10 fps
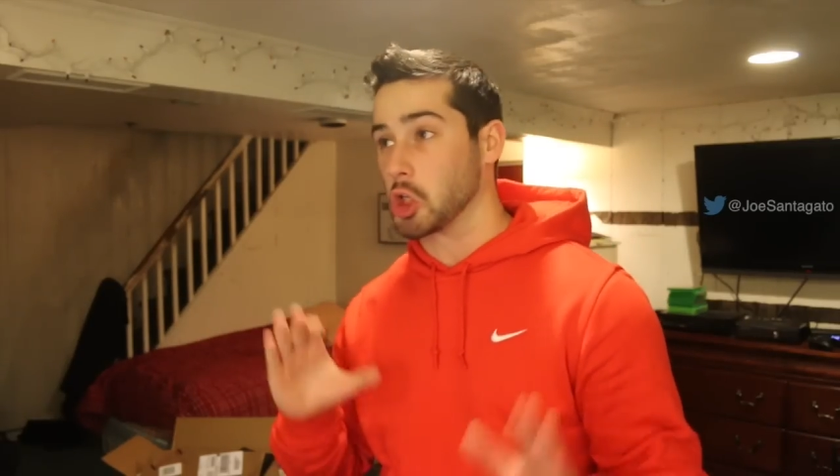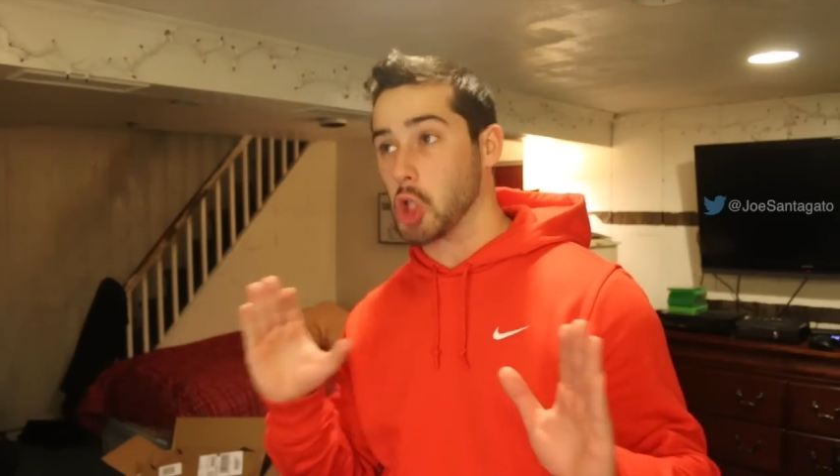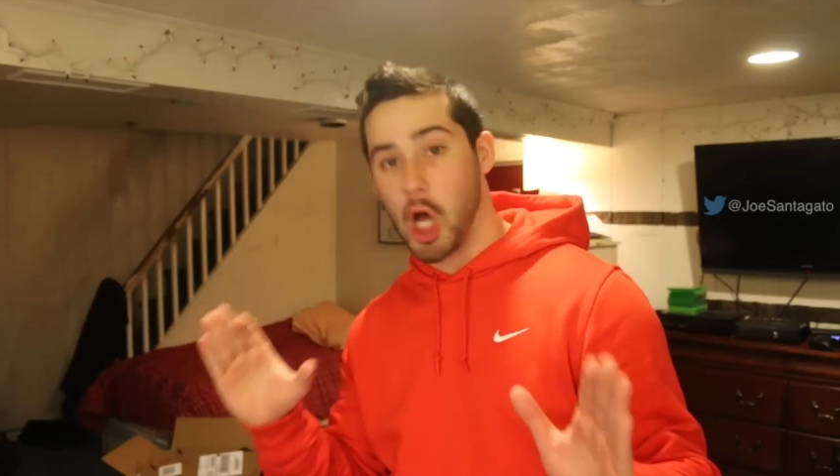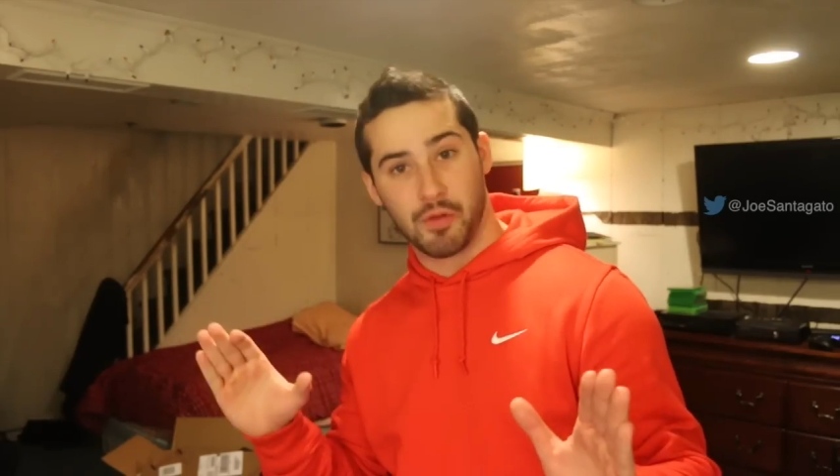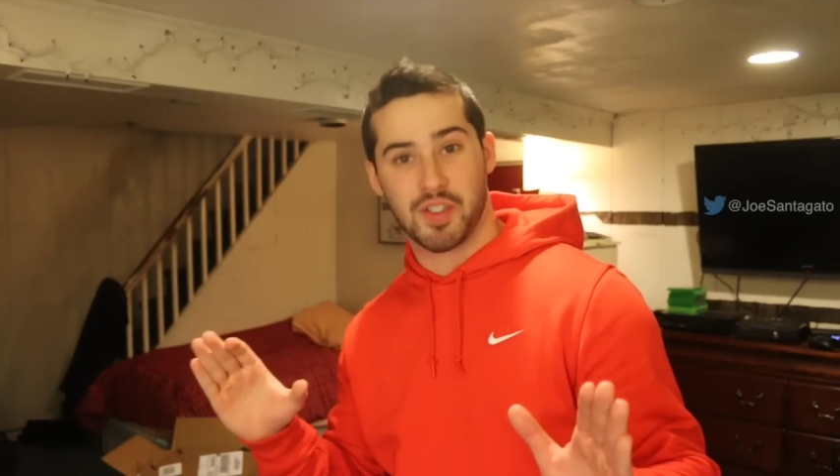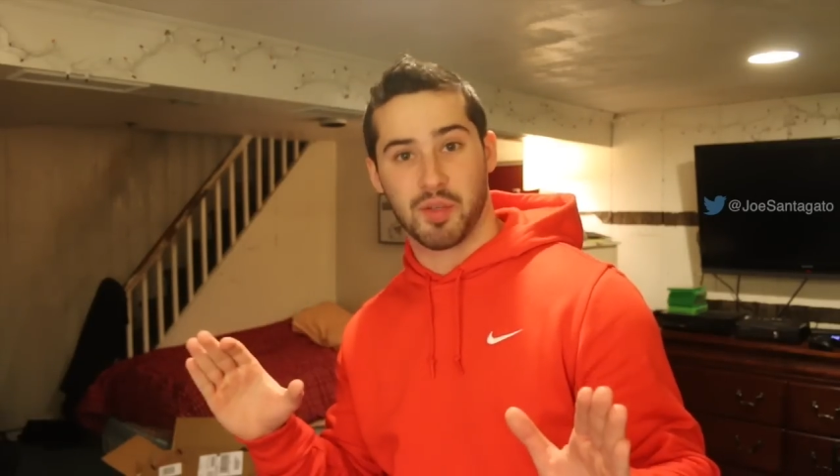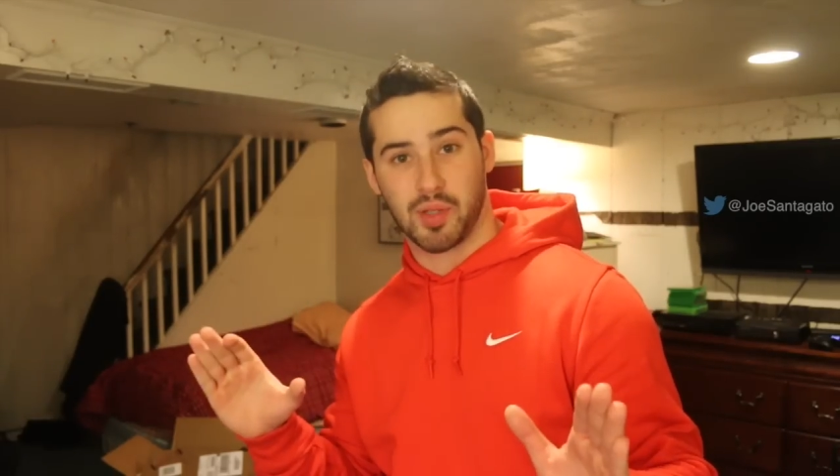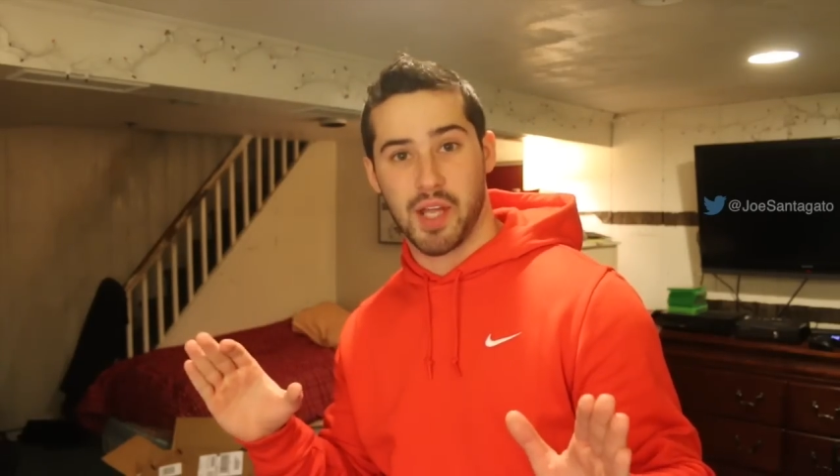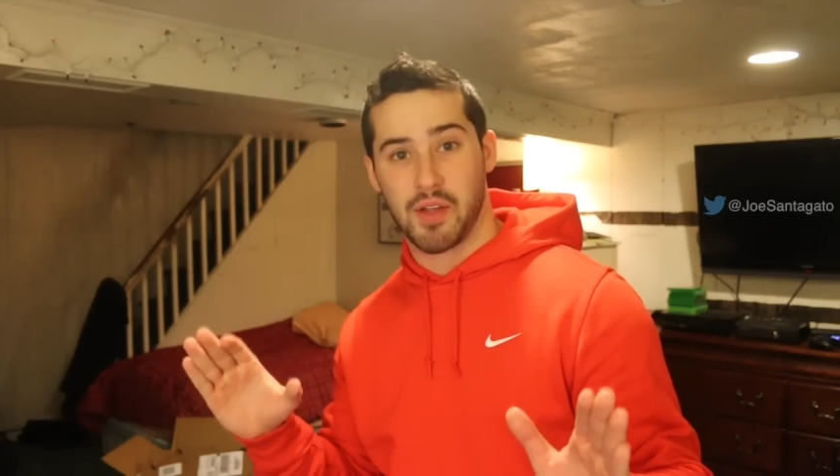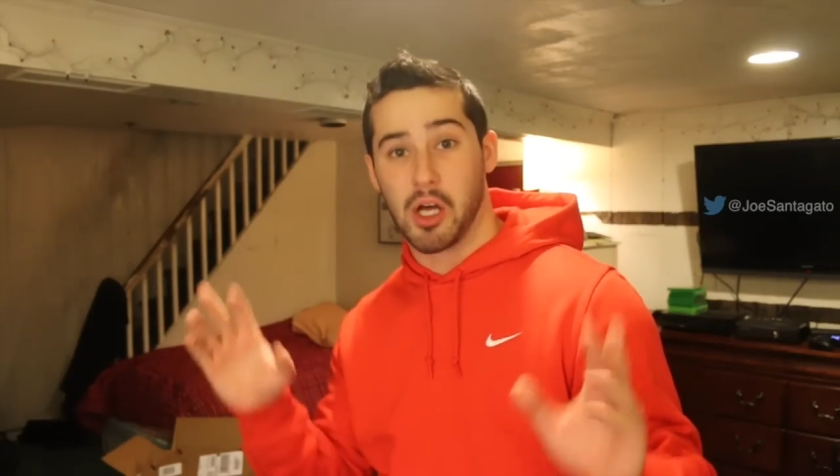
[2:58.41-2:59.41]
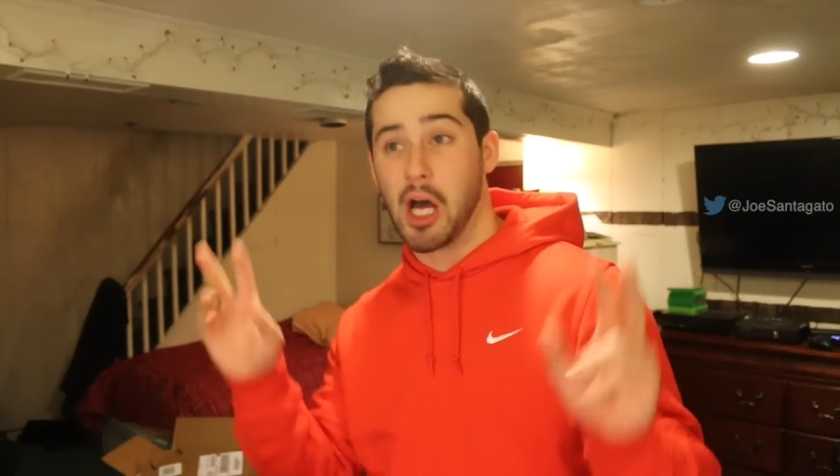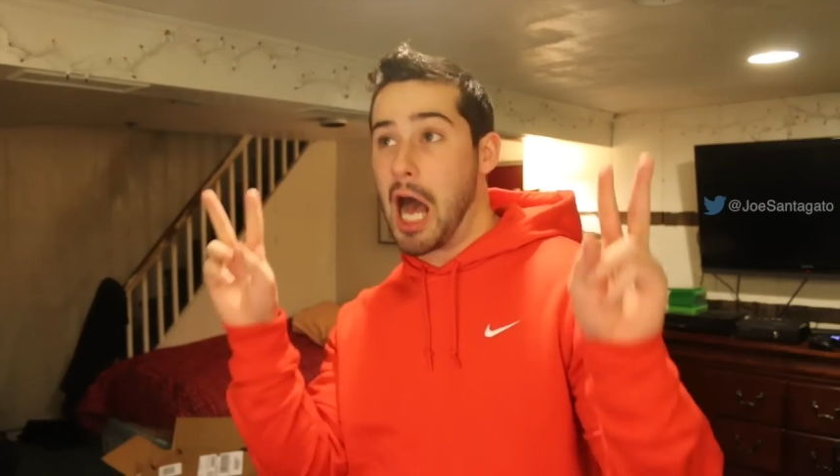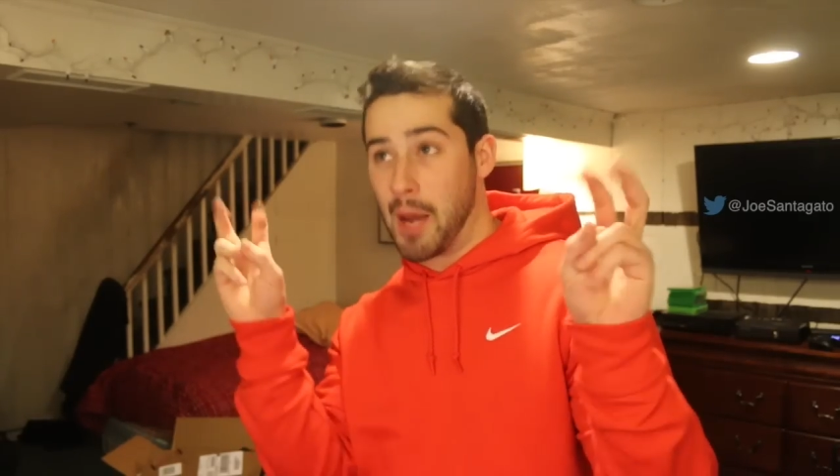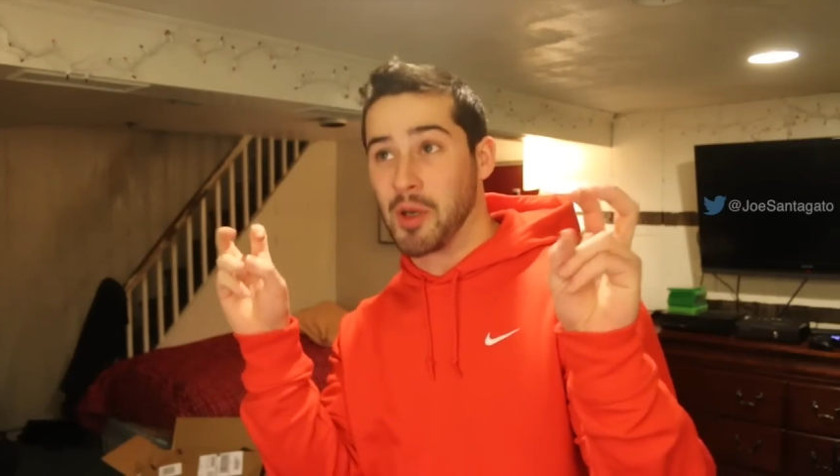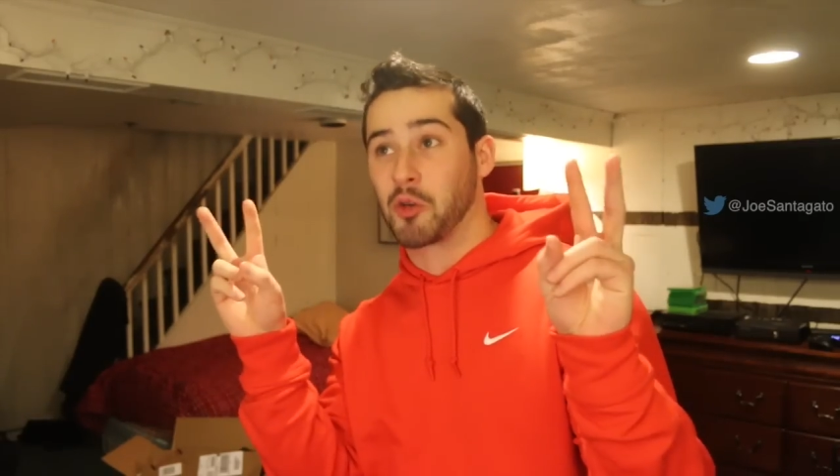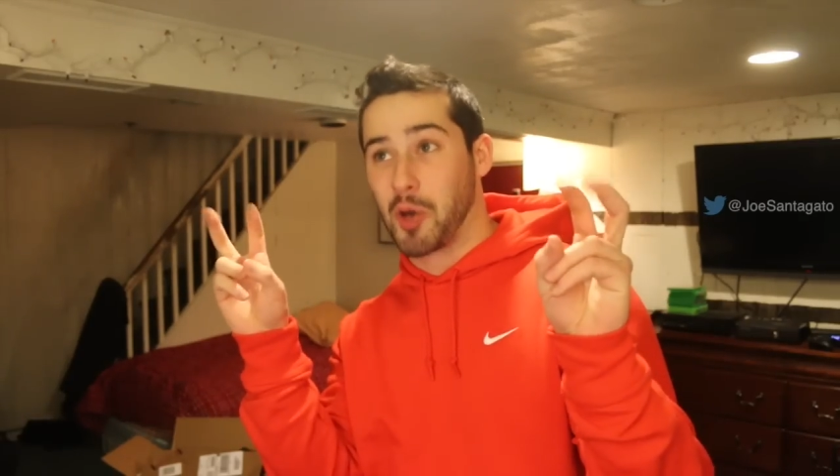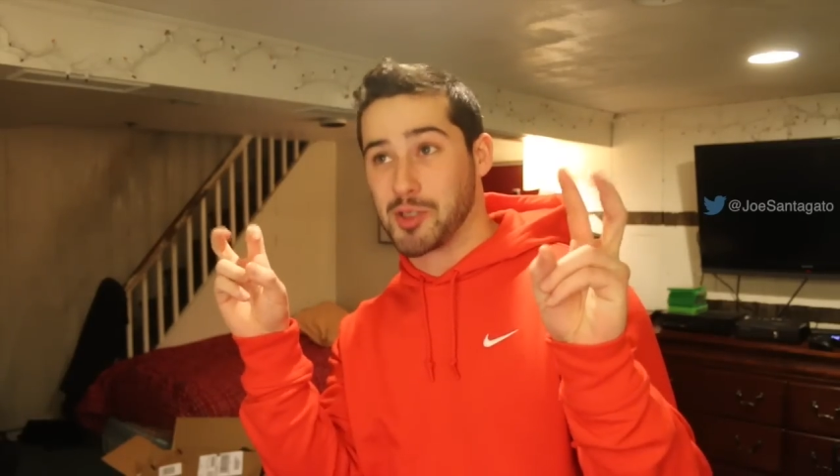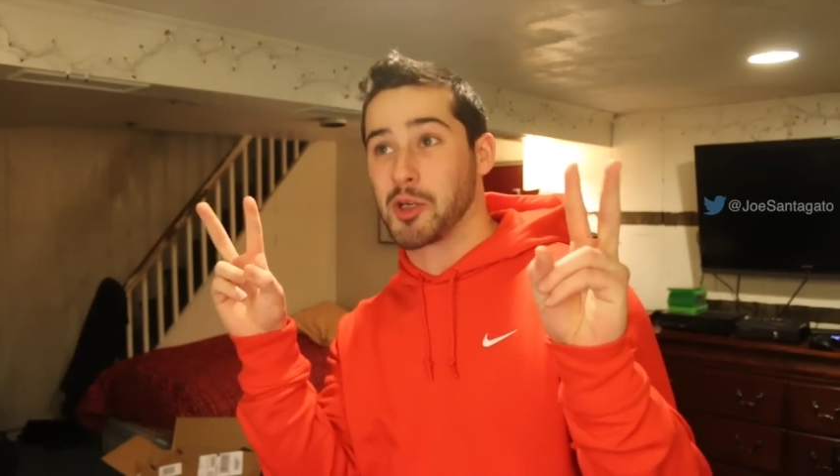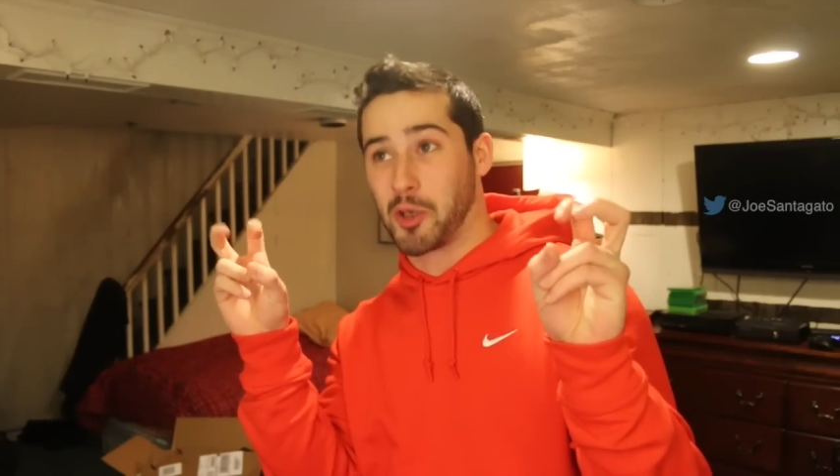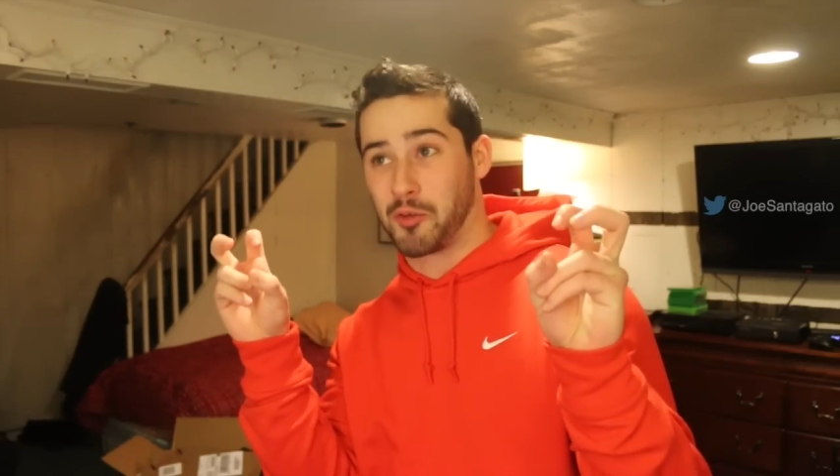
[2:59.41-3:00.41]
love to play the I'm a
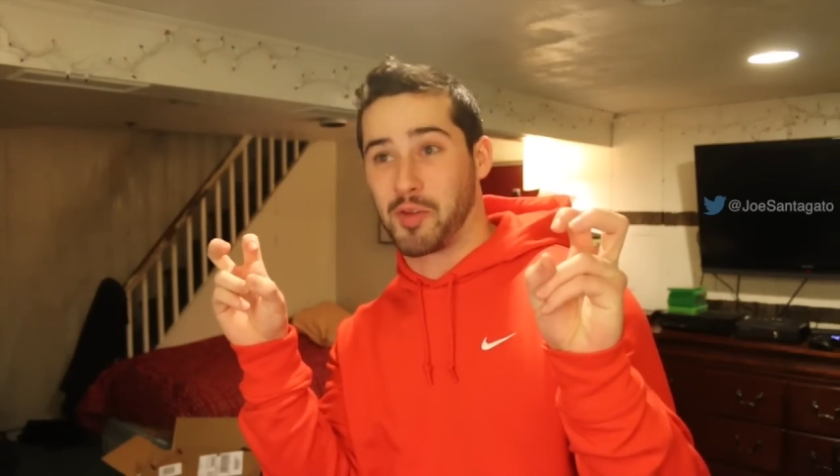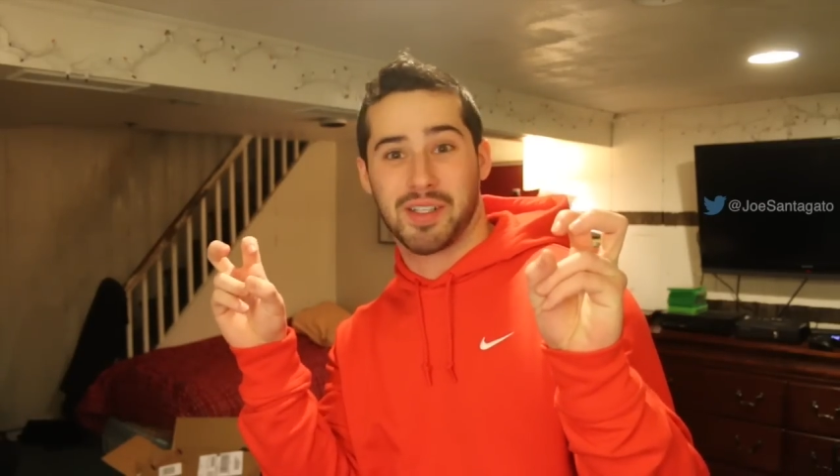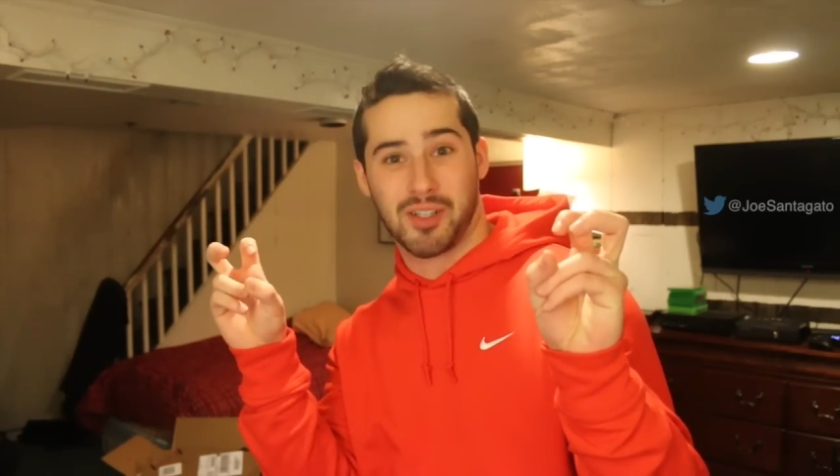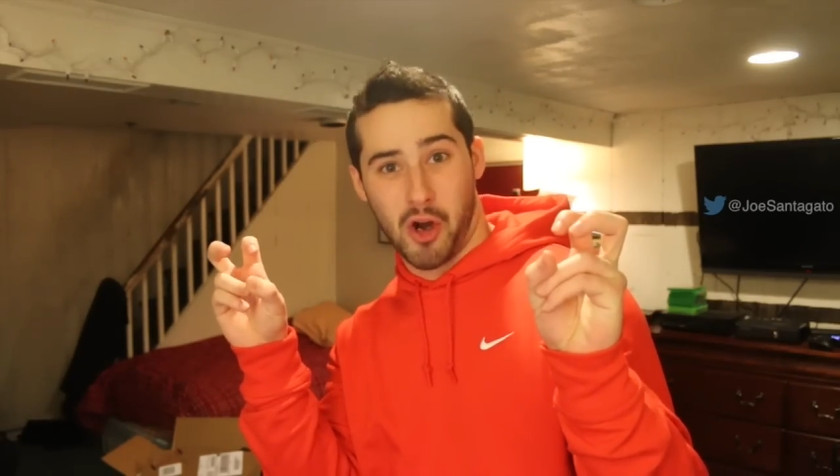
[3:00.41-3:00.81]
crazy girlfriend